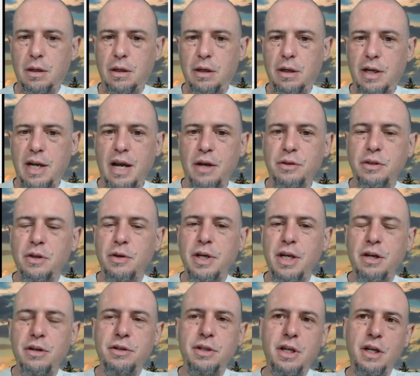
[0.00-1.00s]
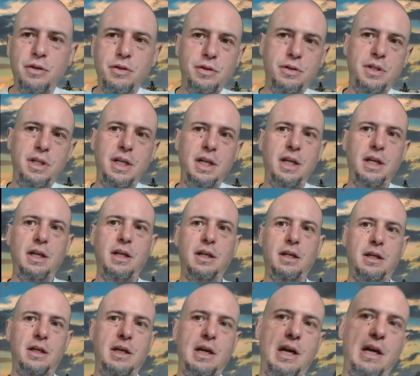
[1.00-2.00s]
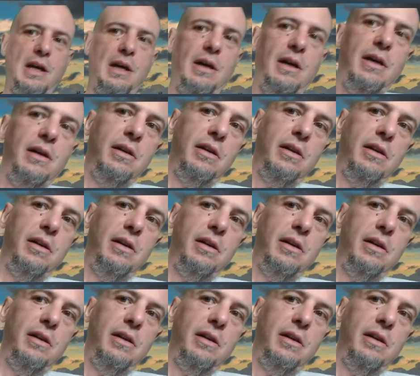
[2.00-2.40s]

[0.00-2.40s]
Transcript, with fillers: Now, so here's an interesting, uh,